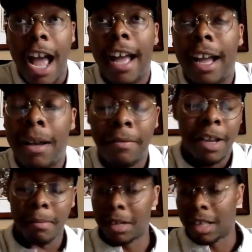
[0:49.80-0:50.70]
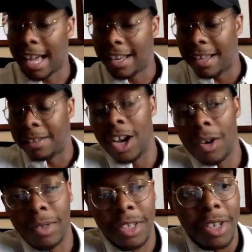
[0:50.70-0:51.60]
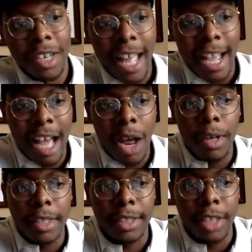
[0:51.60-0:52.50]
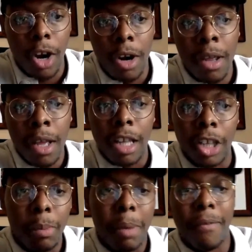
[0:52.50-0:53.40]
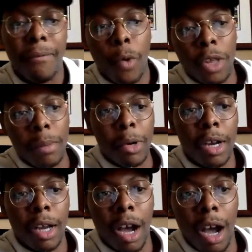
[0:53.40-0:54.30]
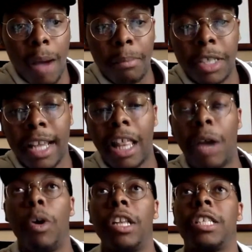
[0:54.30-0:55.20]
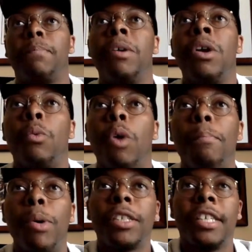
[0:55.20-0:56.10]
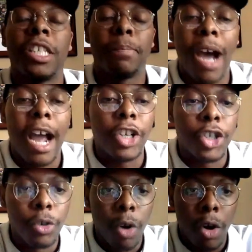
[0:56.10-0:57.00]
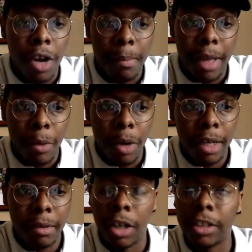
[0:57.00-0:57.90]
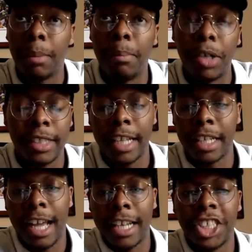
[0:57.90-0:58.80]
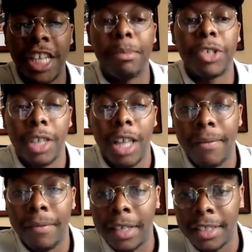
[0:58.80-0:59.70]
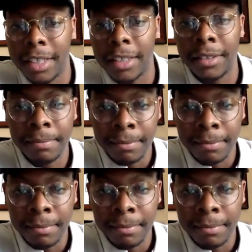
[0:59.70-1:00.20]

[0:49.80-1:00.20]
I'm glad to talk with you today. I kind of want to start a little bit before the book. Just kind of like what books inspired you growing up? Like, what are some books that kind of shaped your life in a sense?